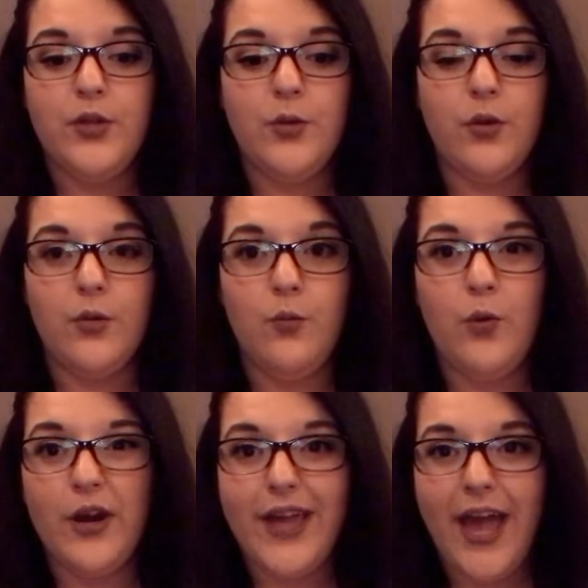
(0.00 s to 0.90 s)
your
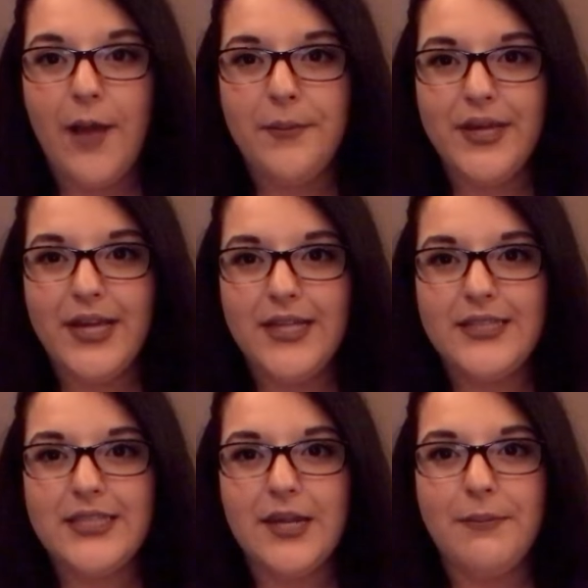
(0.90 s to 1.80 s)
work
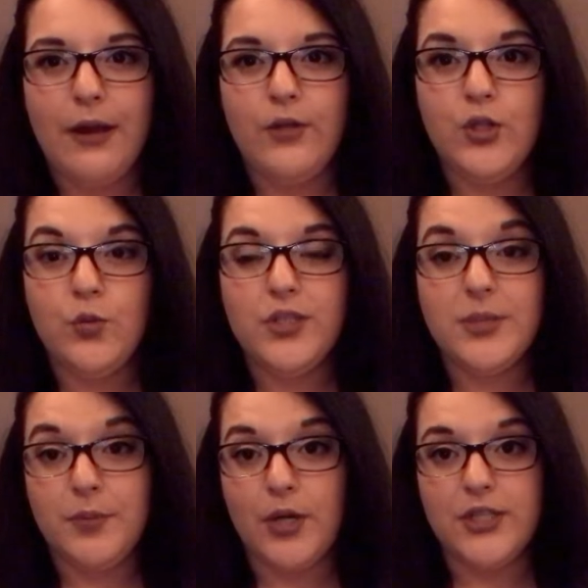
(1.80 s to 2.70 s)
habits and about you
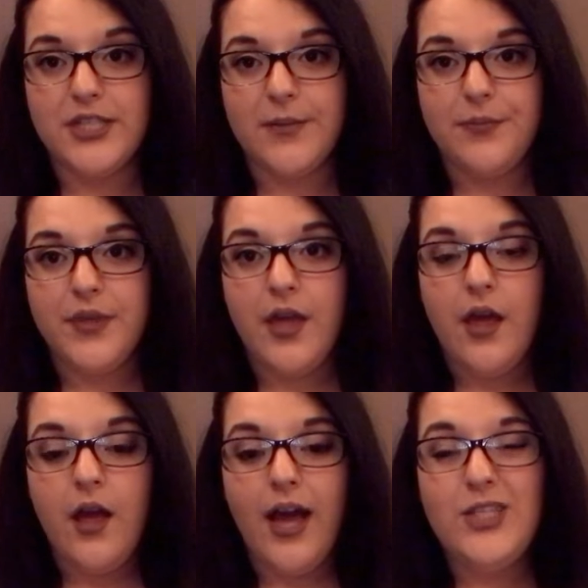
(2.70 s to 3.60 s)
as a
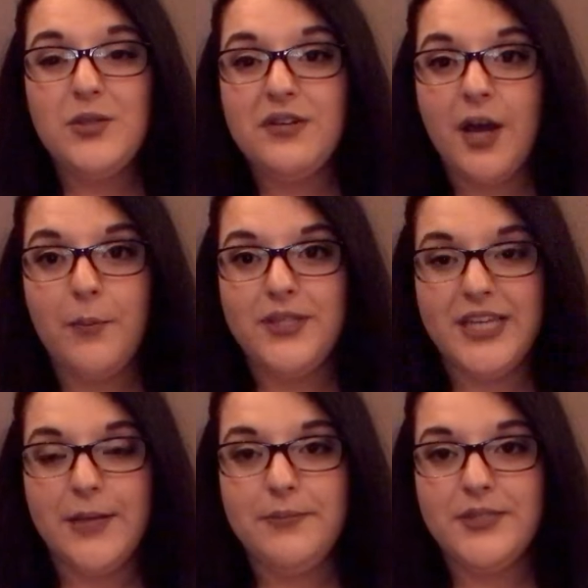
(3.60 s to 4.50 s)
person. I do have a couple
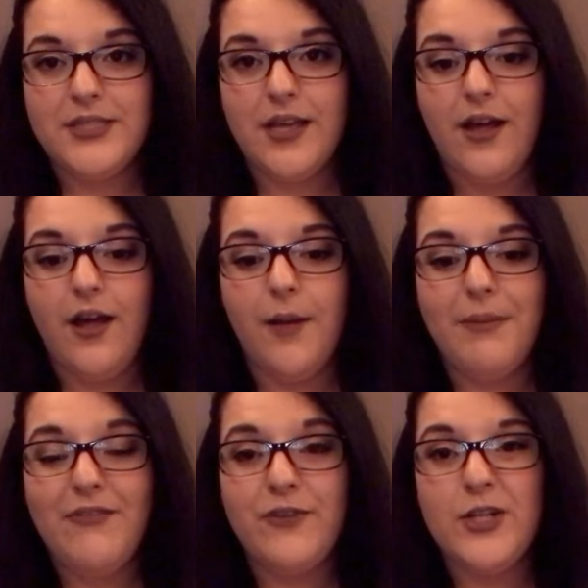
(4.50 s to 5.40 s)
tips.
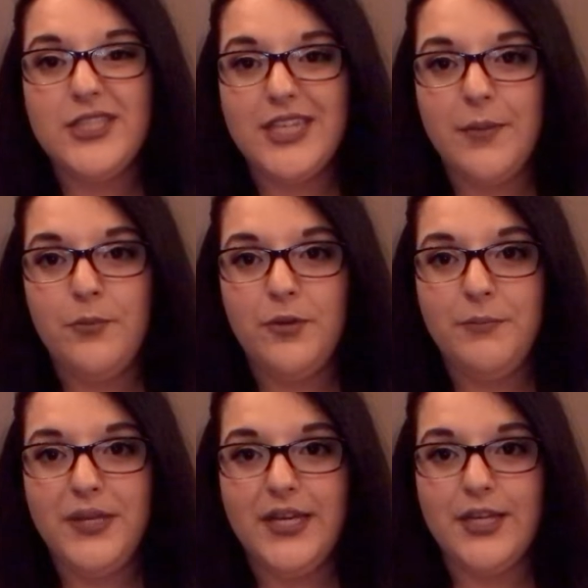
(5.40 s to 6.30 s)
My first tip
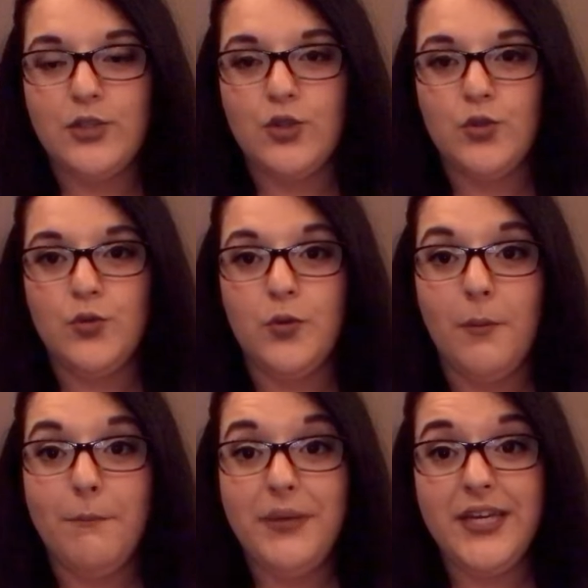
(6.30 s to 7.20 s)
would be
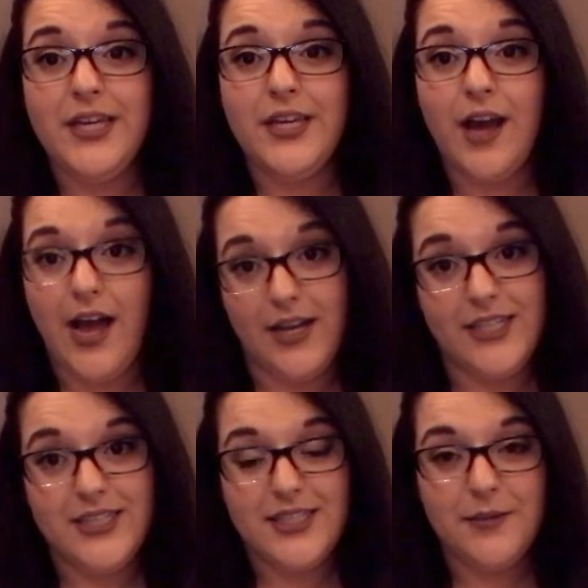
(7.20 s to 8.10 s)
to be
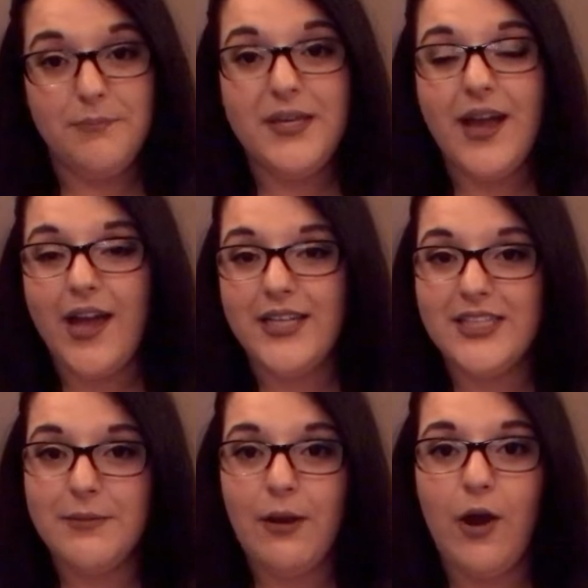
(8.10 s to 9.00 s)
honest. Be
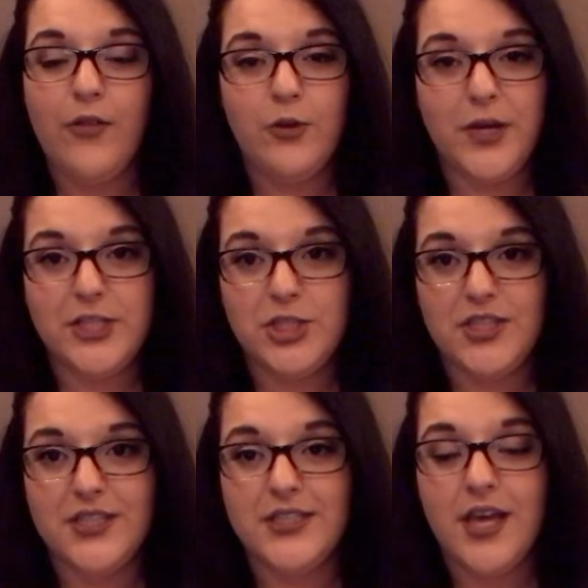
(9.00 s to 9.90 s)
honest about all the
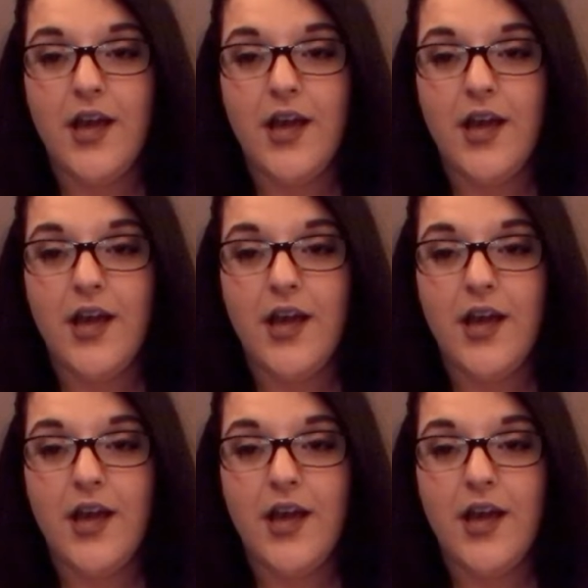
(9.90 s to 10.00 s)
questions.